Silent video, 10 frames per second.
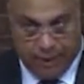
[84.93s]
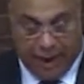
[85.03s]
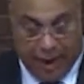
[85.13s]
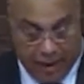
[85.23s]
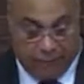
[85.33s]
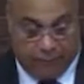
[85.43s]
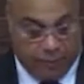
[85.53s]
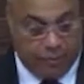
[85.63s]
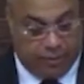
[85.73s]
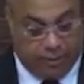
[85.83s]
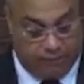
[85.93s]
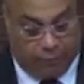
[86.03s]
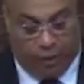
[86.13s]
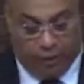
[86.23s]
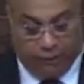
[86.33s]
I am personally
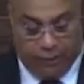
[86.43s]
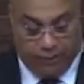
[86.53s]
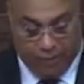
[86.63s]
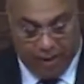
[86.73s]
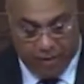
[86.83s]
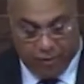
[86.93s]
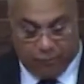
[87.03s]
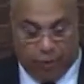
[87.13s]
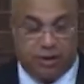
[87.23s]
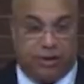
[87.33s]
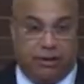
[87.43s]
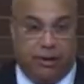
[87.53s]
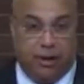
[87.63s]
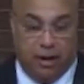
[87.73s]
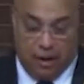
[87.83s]
pricked by the oppression
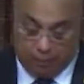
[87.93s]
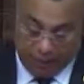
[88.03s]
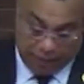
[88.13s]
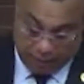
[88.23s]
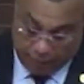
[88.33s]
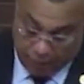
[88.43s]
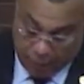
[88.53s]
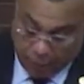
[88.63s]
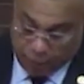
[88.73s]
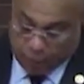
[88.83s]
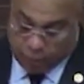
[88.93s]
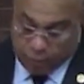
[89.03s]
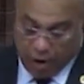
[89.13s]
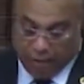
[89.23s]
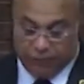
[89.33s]
placed upon those
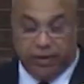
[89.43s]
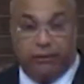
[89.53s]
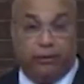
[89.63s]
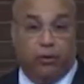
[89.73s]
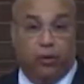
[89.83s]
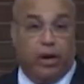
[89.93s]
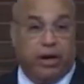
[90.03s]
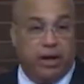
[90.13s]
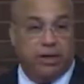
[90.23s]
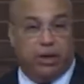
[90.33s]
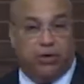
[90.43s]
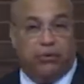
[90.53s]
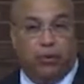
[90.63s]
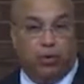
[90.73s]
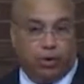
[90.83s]
who have different ways of
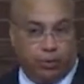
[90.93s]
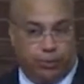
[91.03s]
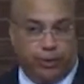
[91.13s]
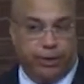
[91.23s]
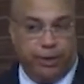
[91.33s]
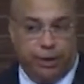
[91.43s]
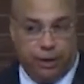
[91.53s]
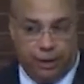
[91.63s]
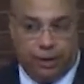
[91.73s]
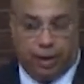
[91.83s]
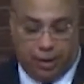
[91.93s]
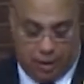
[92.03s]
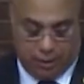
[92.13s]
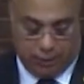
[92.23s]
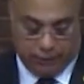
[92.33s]
worshiping God.